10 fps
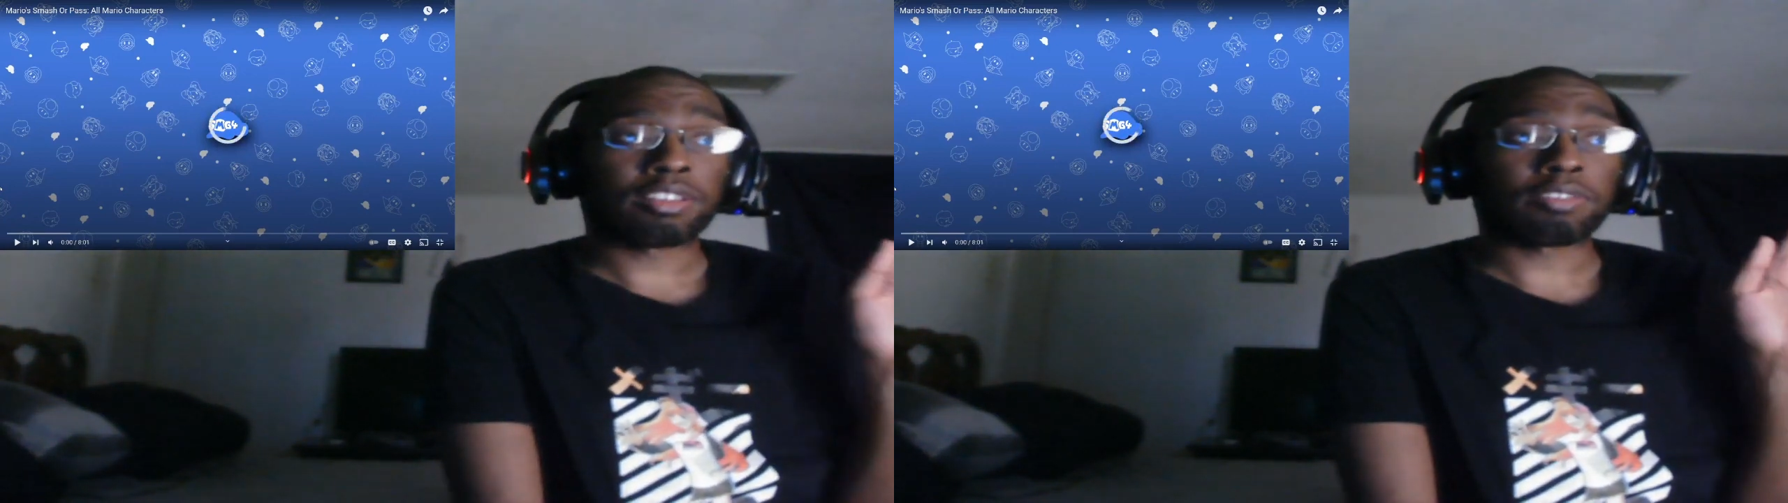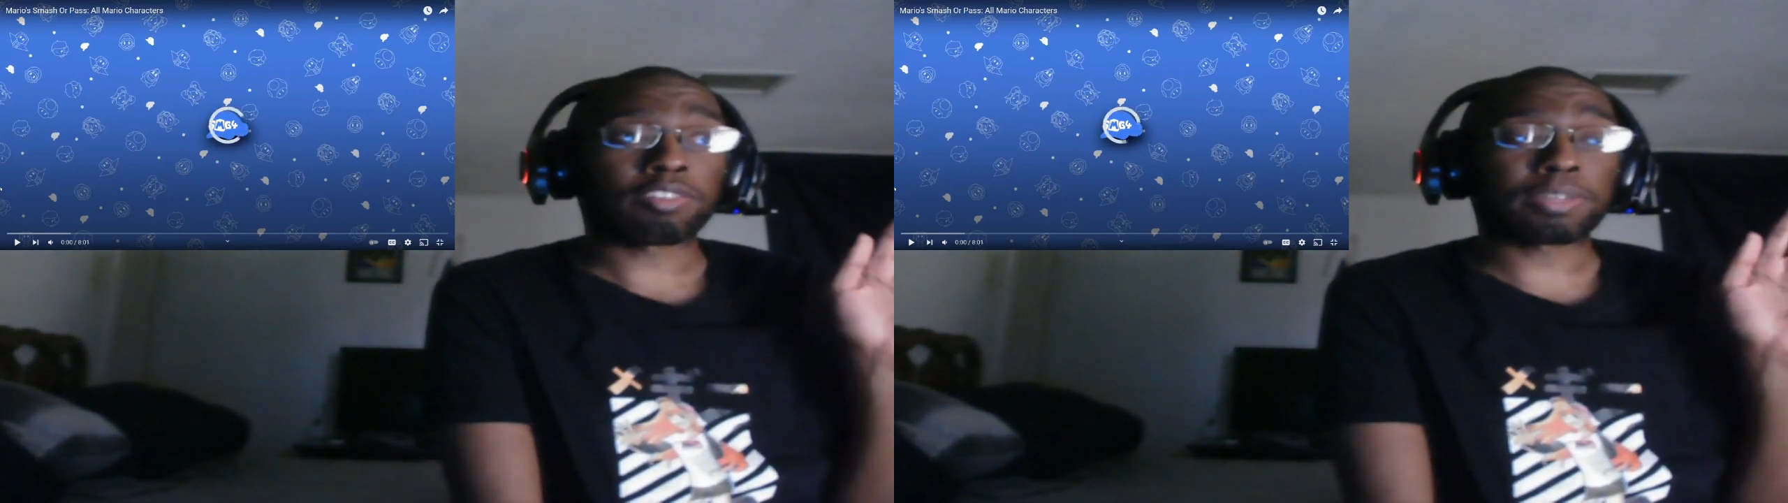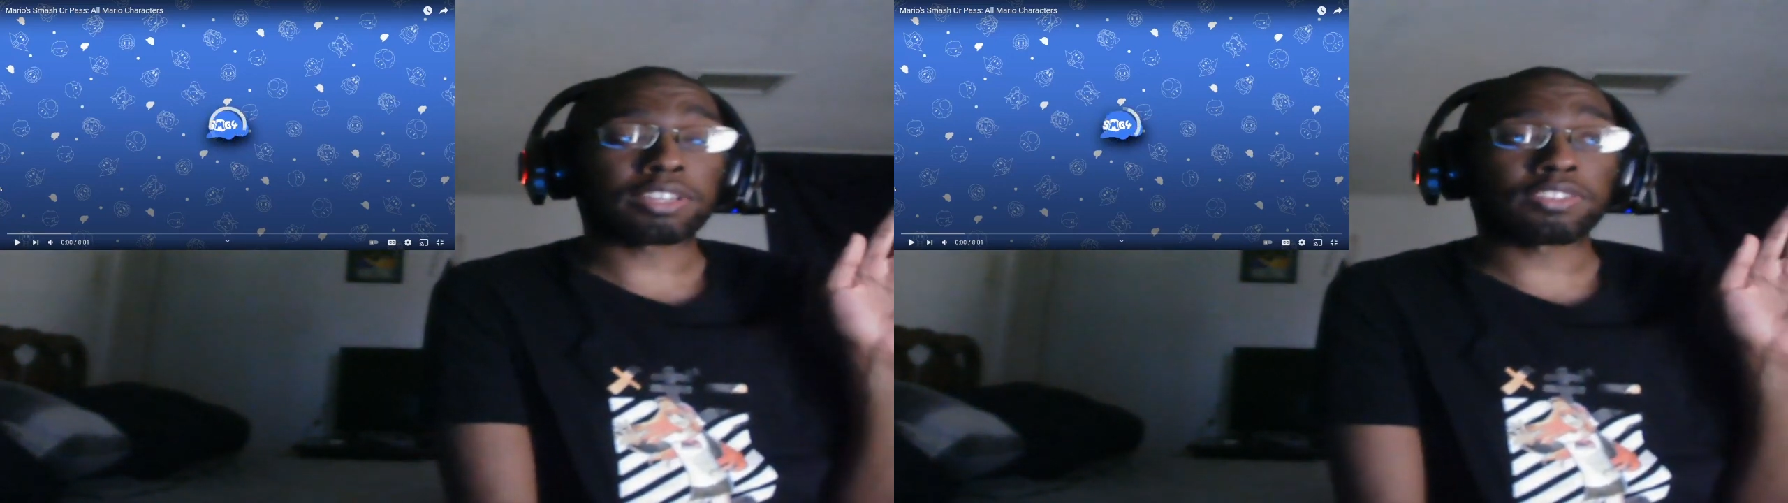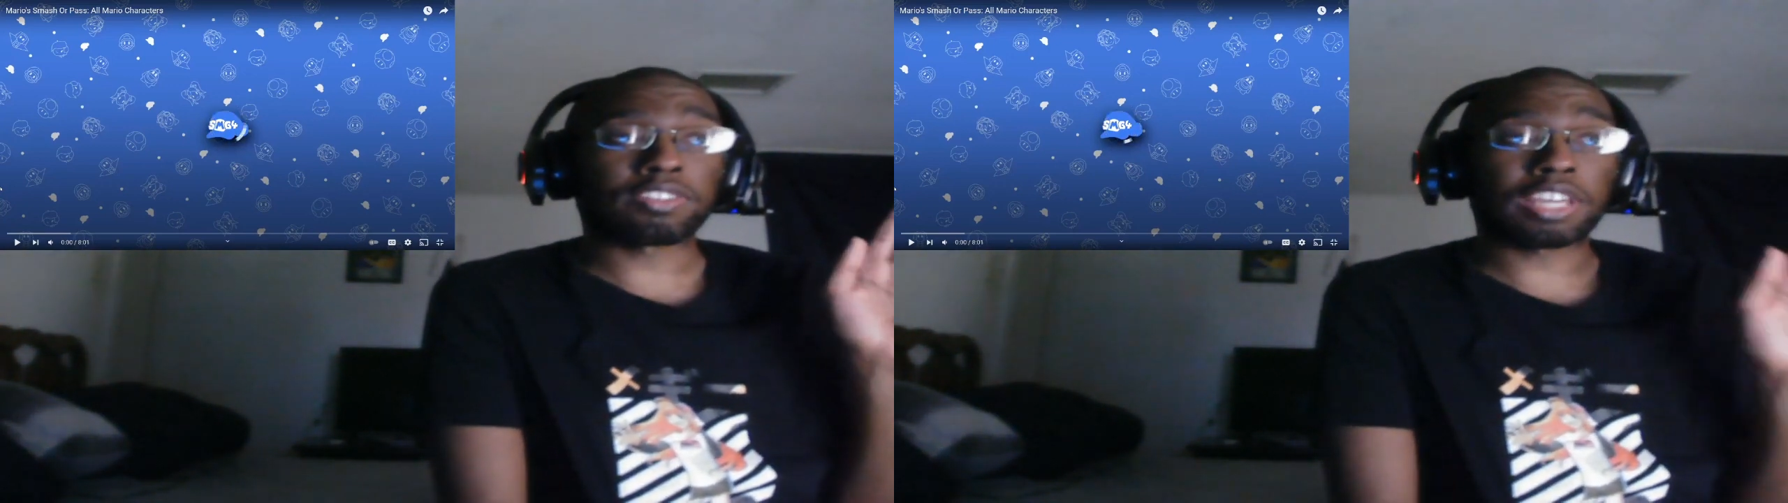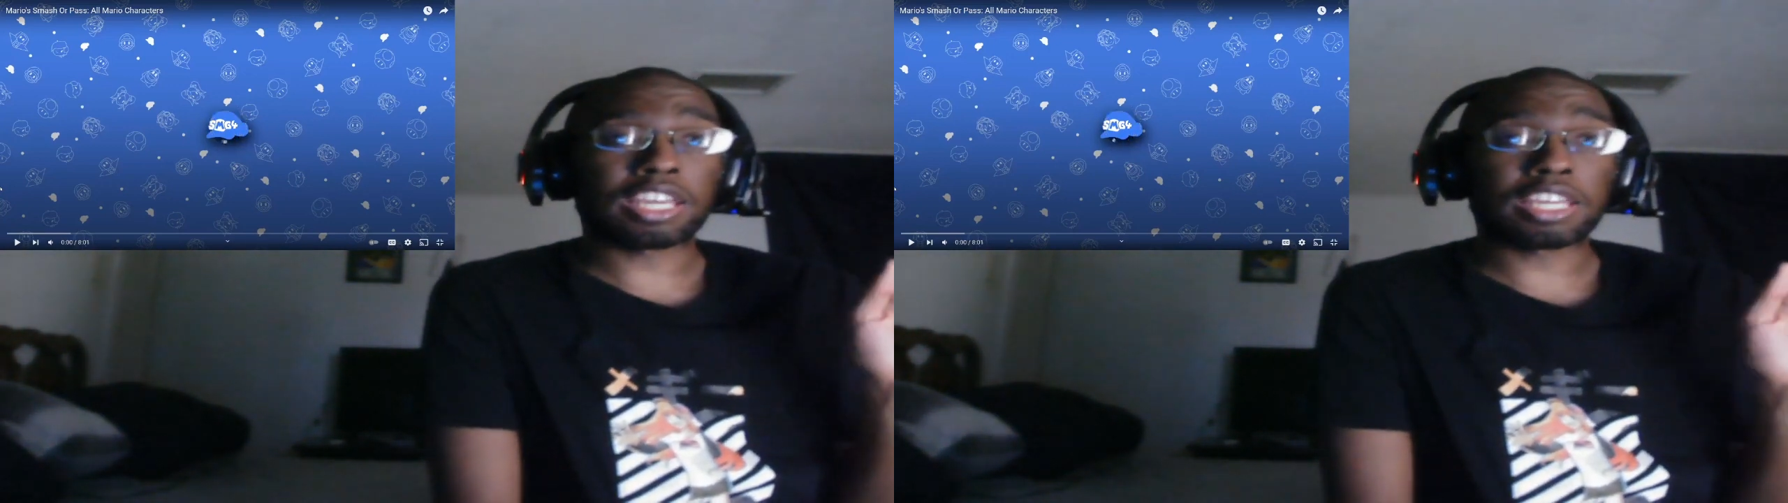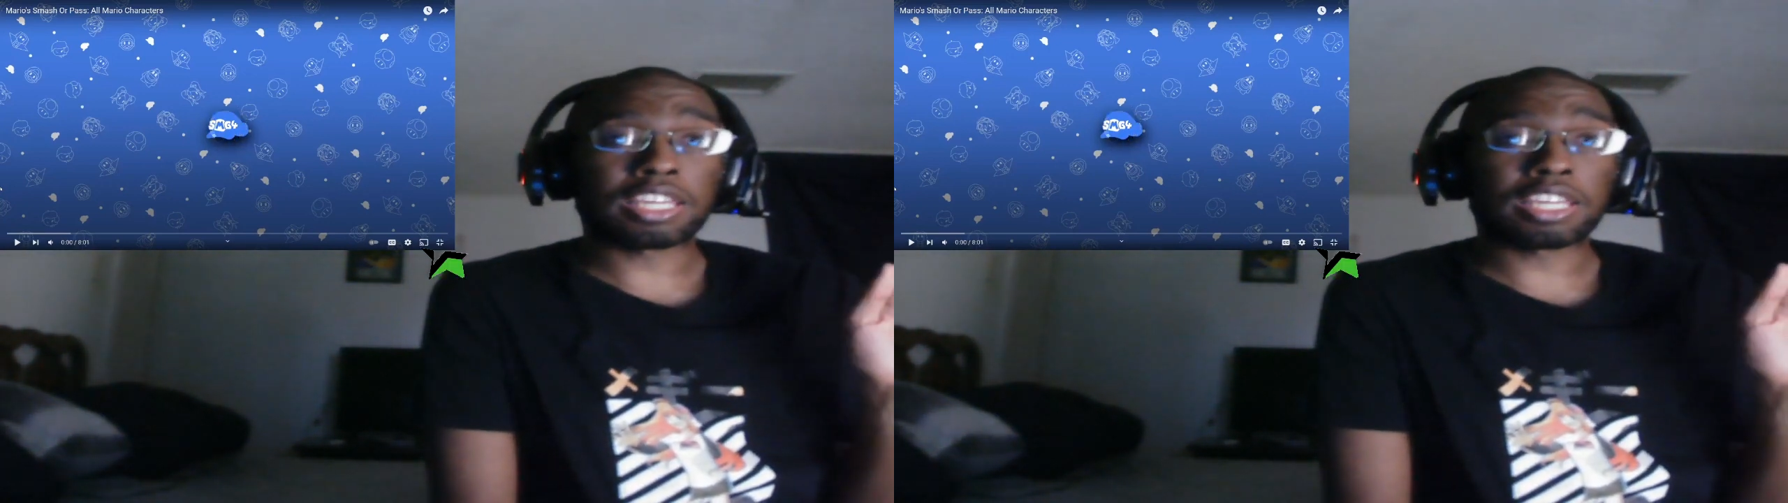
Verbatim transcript: That's because today